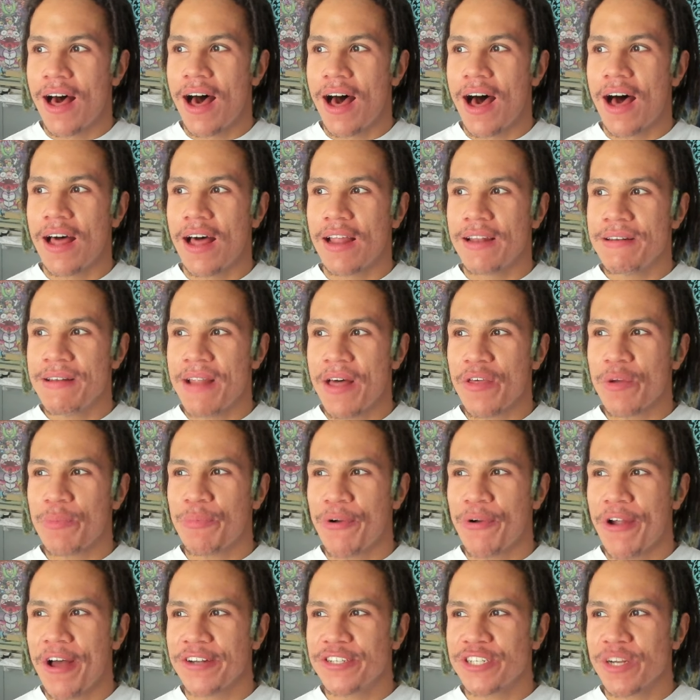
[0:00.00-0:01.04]
another
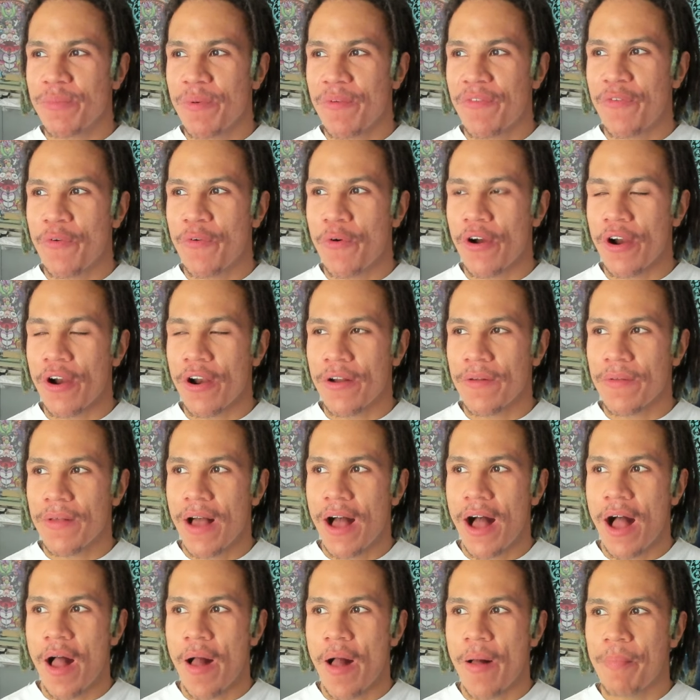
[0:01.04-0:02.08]
project before,
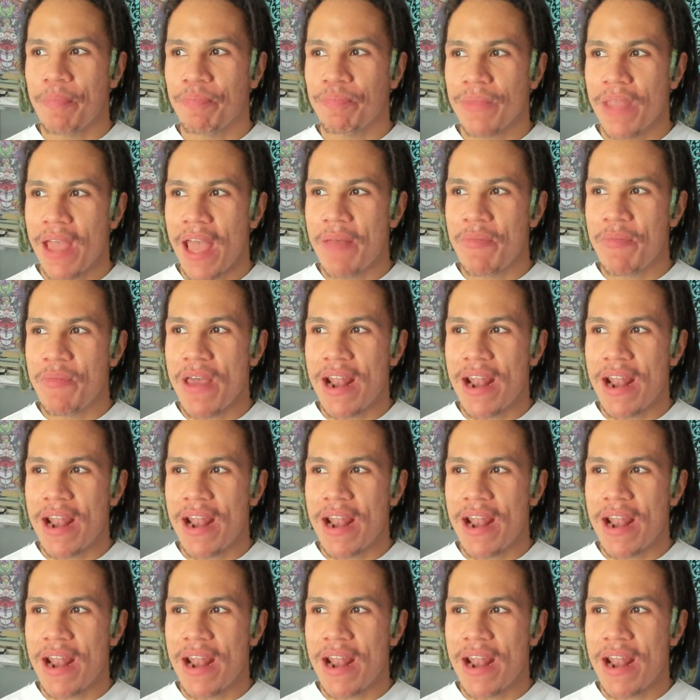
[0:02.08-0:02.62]
and